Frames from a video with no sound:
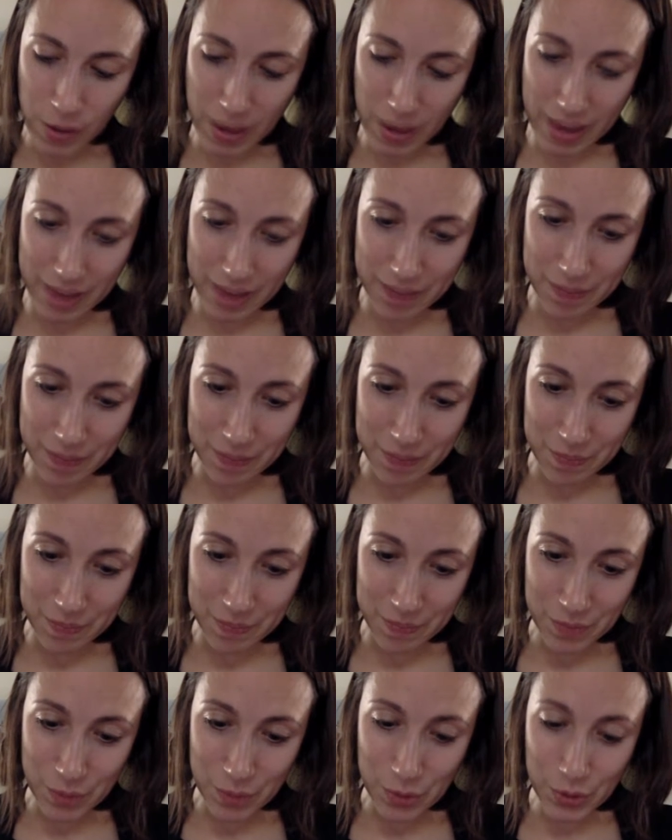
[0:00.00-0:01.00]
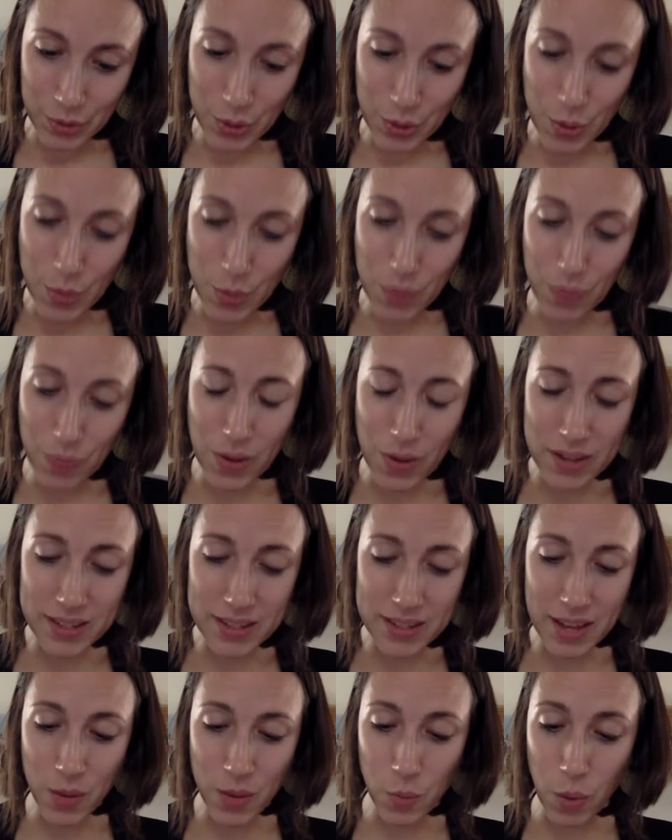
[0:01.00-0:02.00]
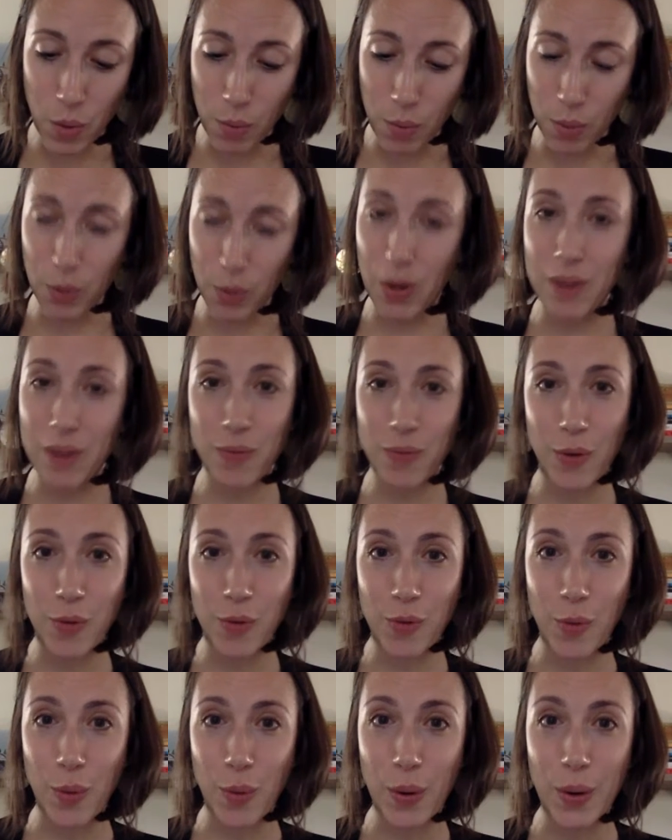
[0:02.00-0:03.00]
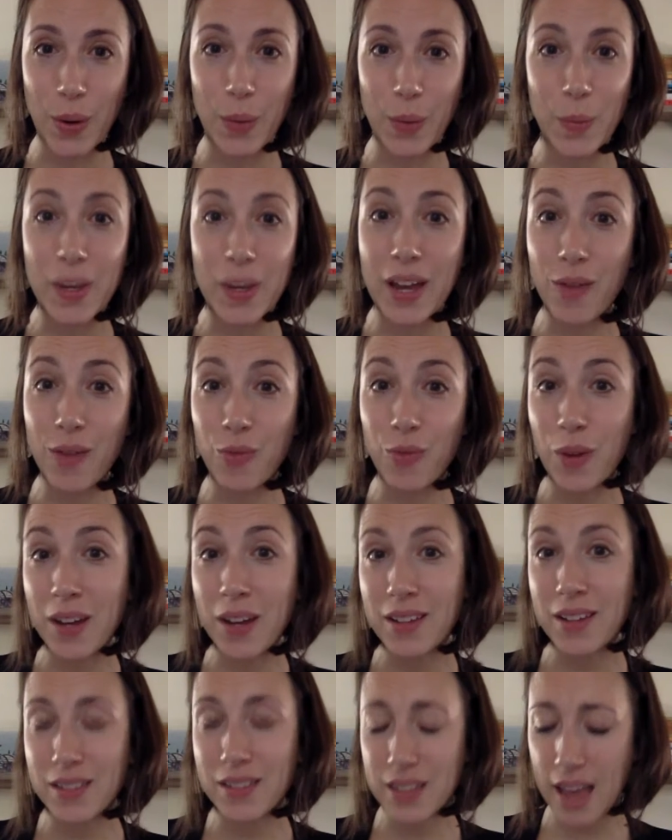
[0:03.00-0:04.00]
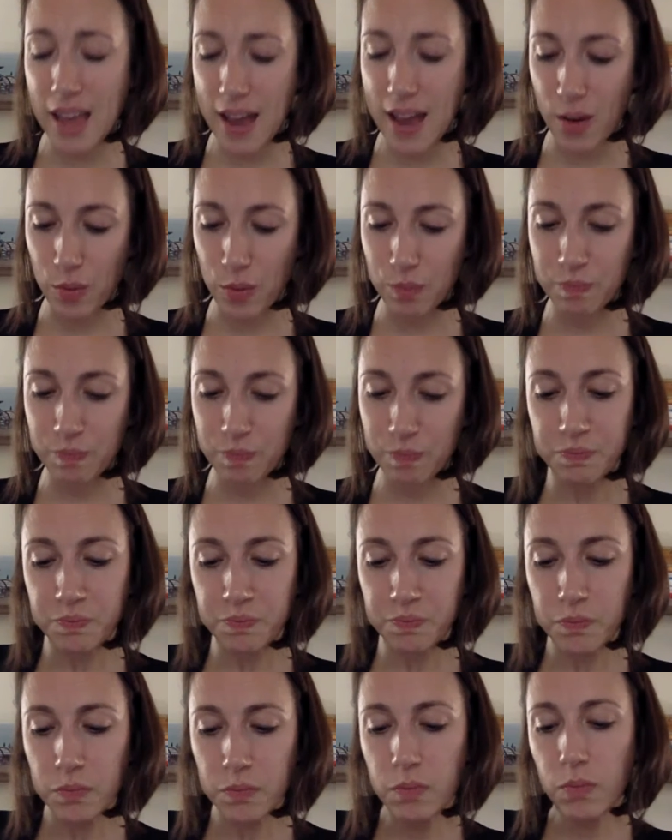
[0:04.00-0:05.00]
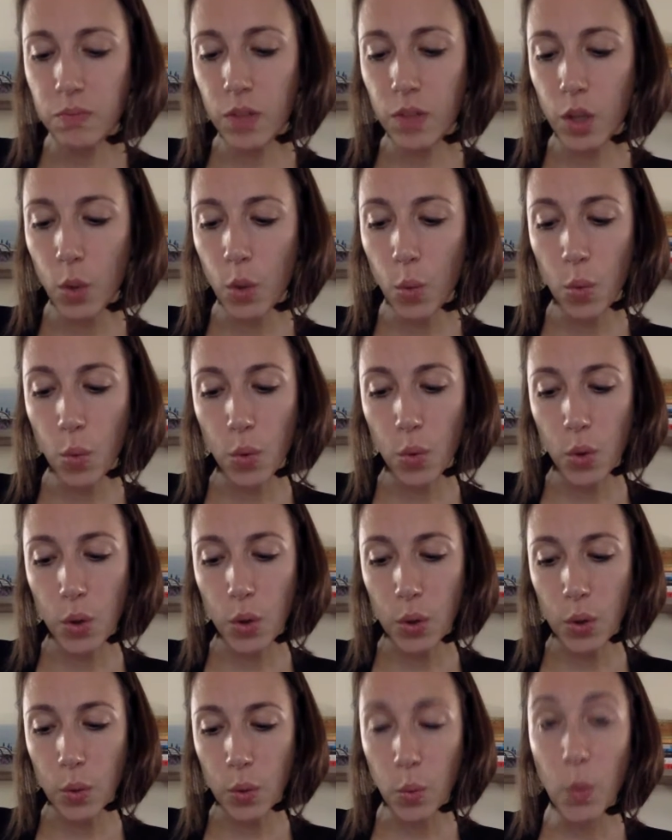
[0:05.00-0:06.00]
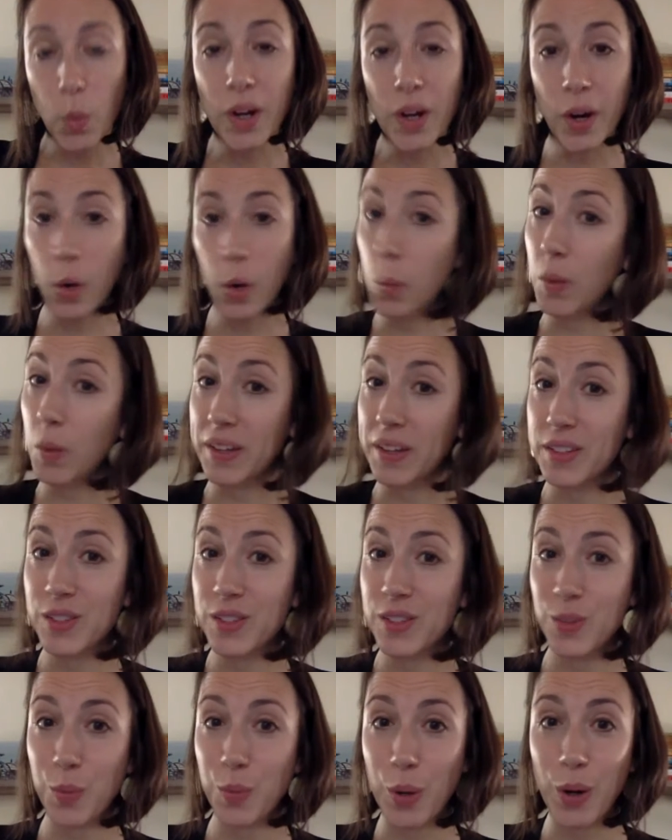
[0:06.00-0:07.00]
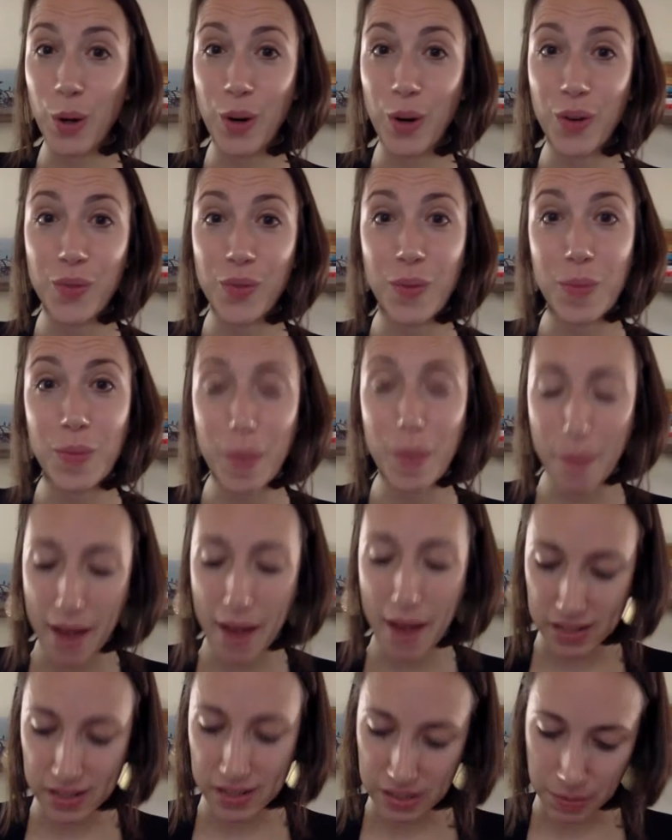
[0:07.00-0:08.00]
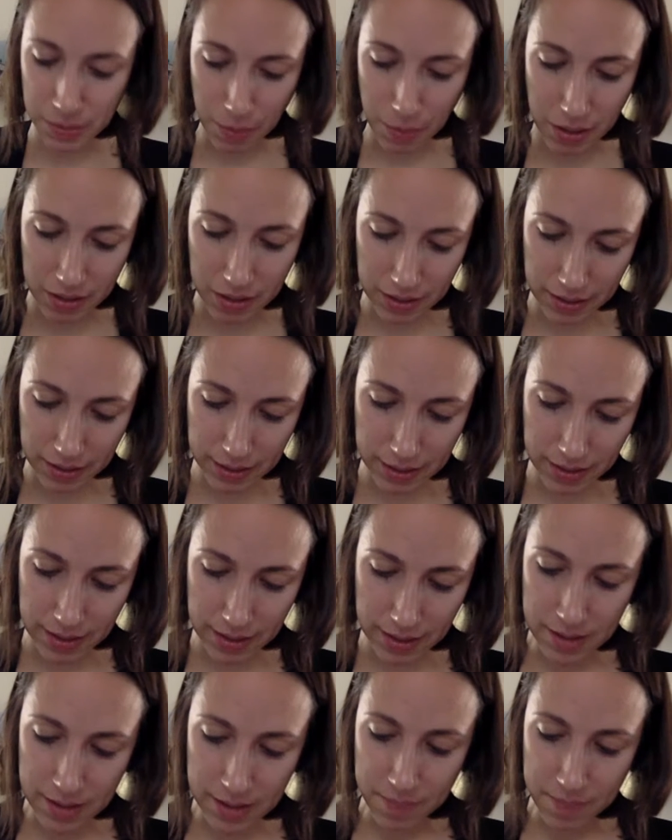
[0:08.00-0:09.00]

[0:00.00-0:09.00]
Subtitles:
Okay. So we've written down what we're grateful for. We have written down what our wins were from the past month.